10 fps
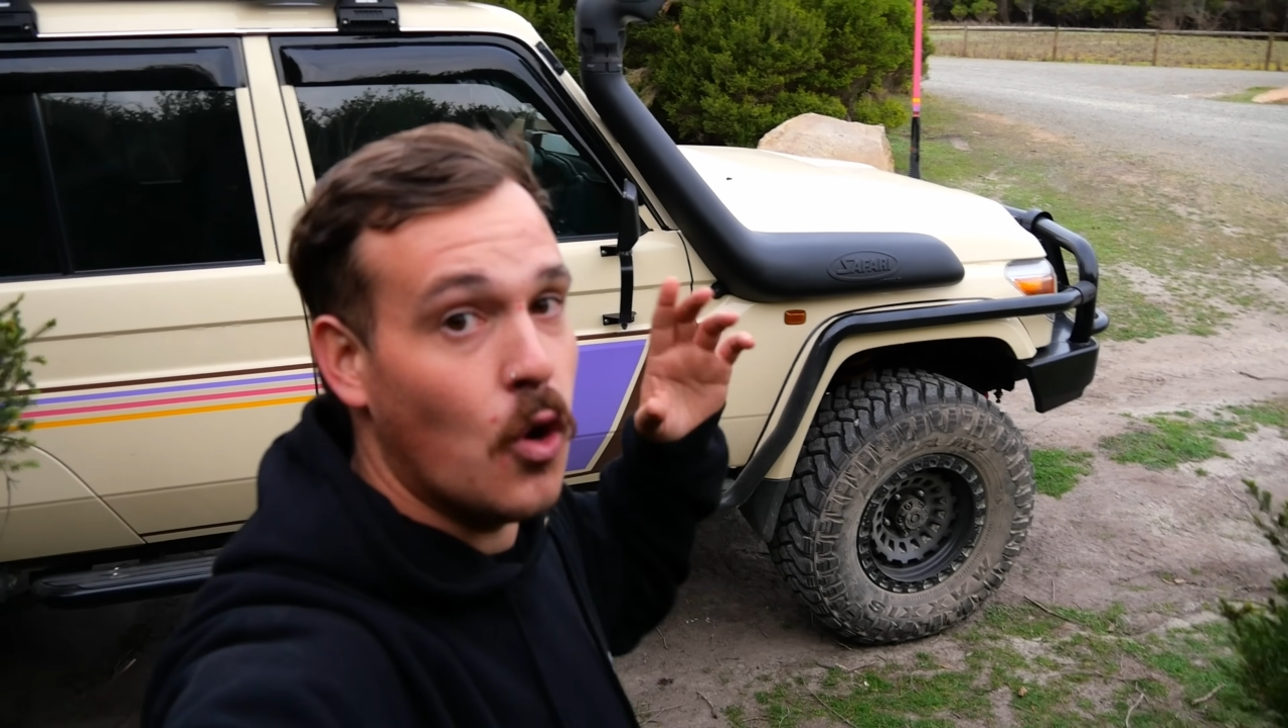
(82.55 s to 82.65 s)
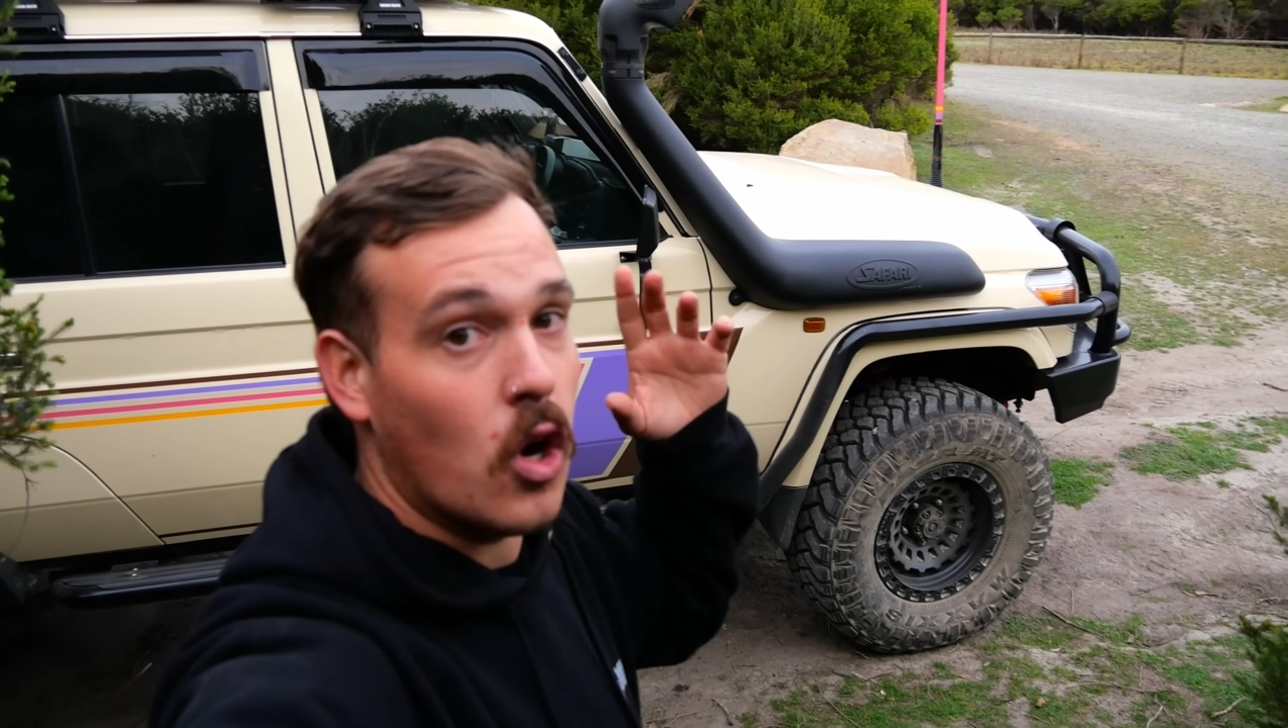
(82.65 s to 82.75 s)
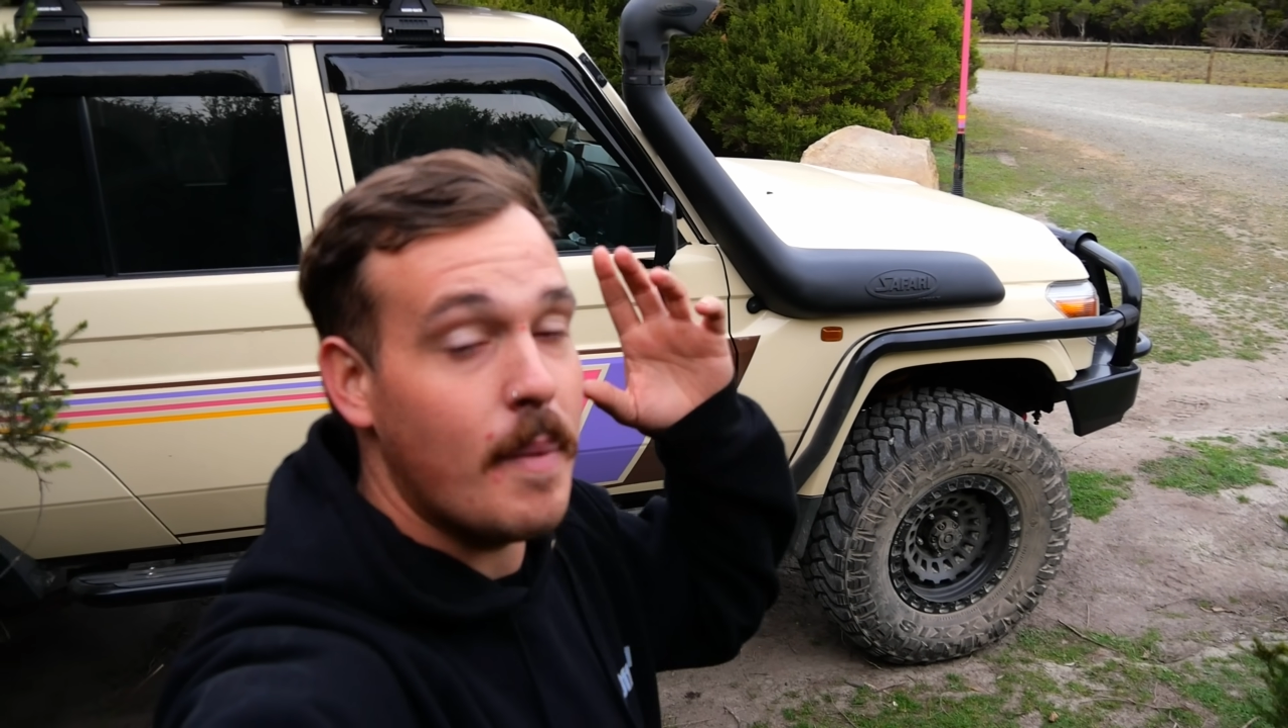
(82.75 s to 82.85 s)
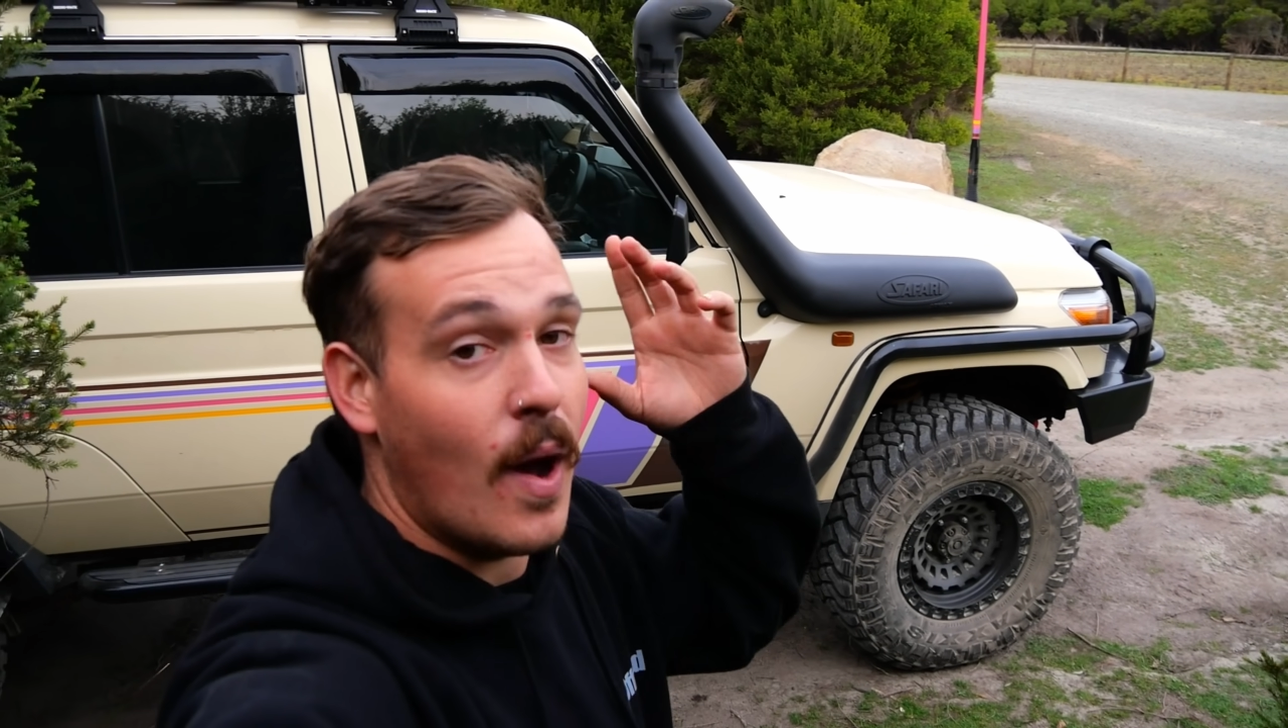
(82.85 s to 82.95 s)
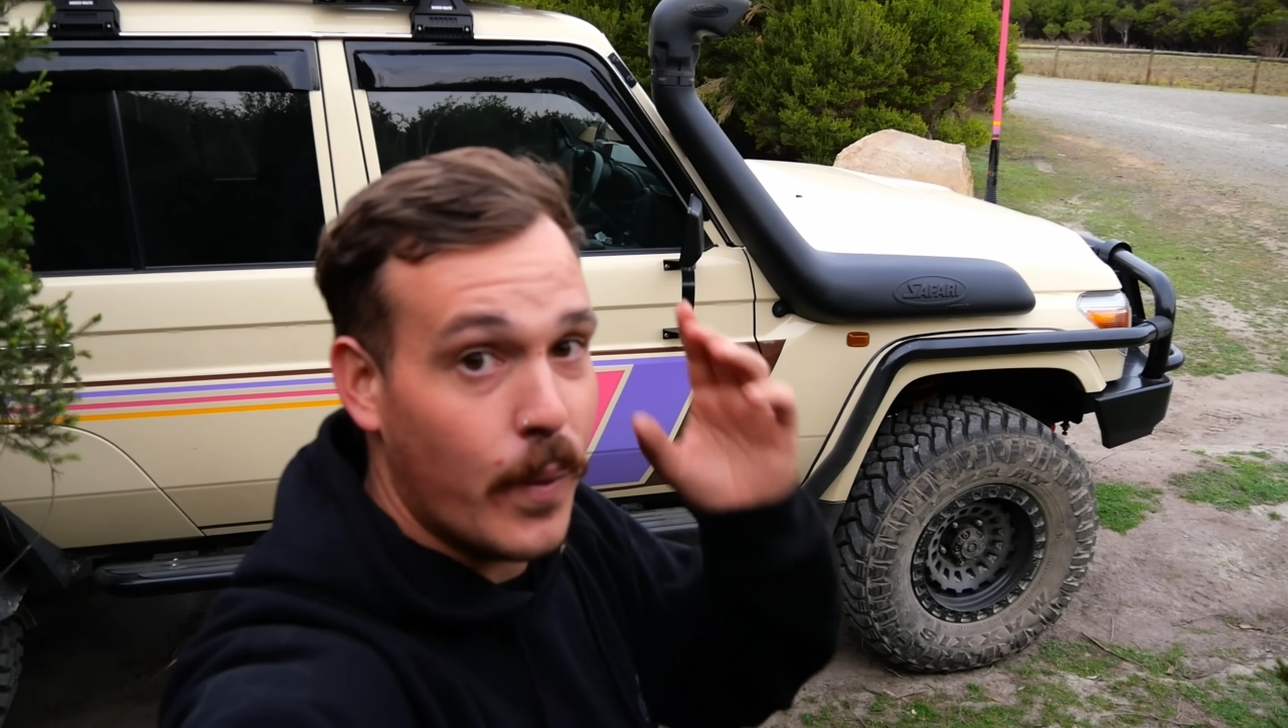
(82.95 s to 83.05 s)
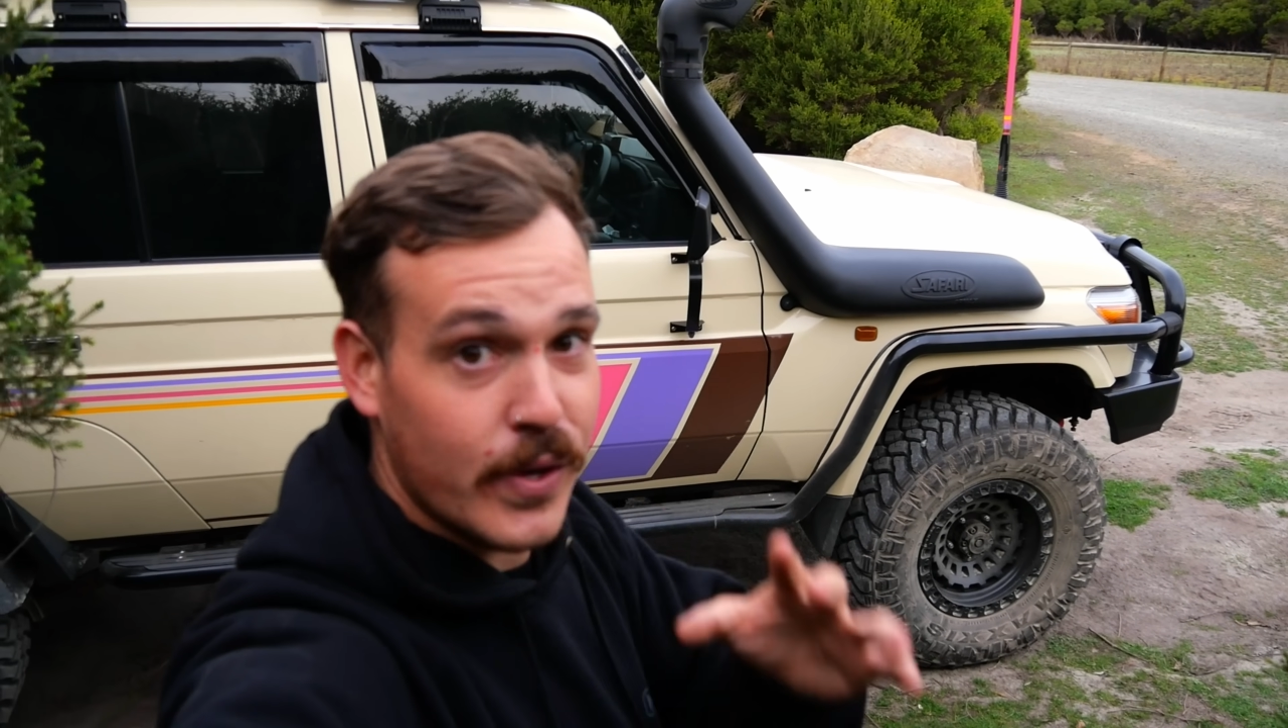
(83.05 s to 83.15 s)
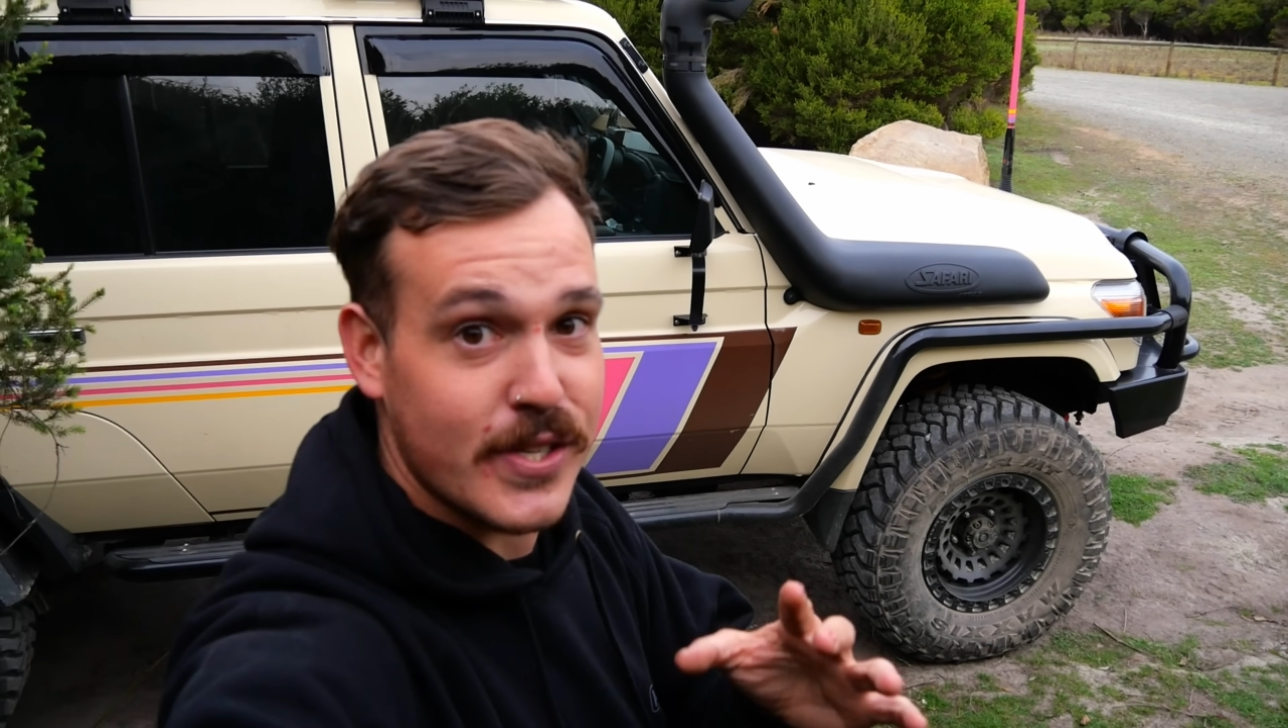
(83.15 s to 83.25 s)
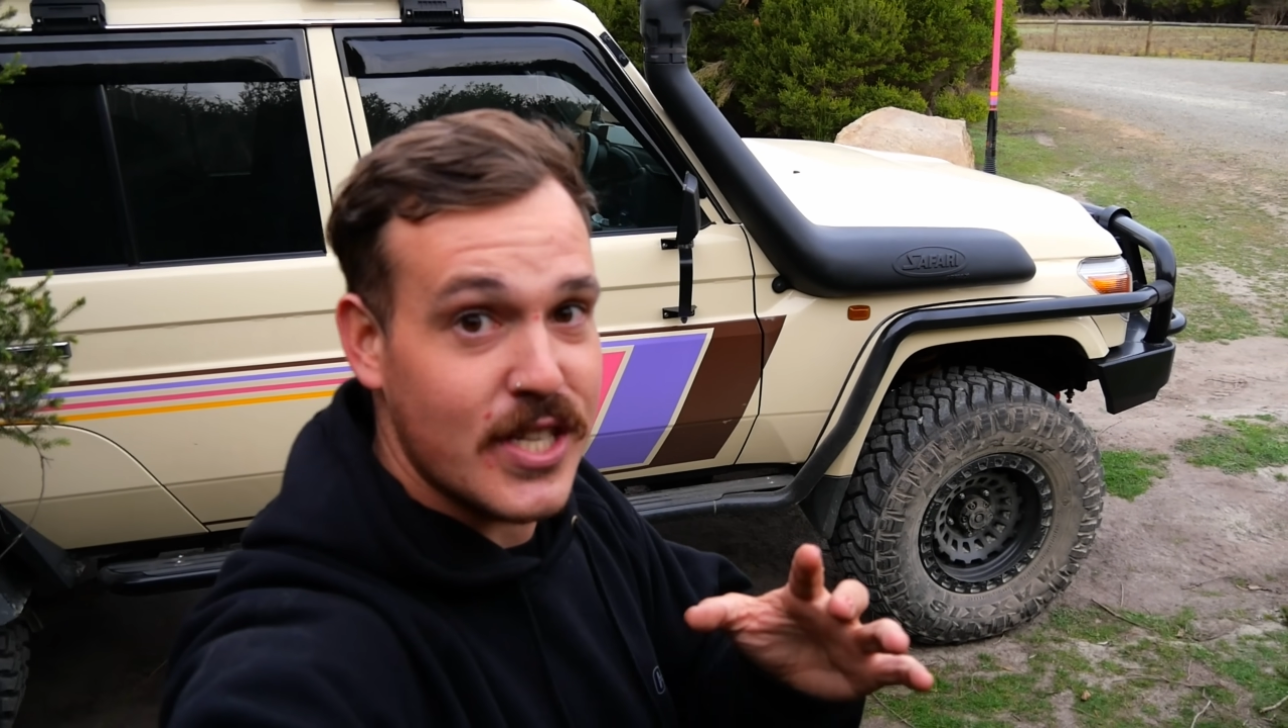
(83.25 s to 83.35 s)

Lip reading: talk about wheels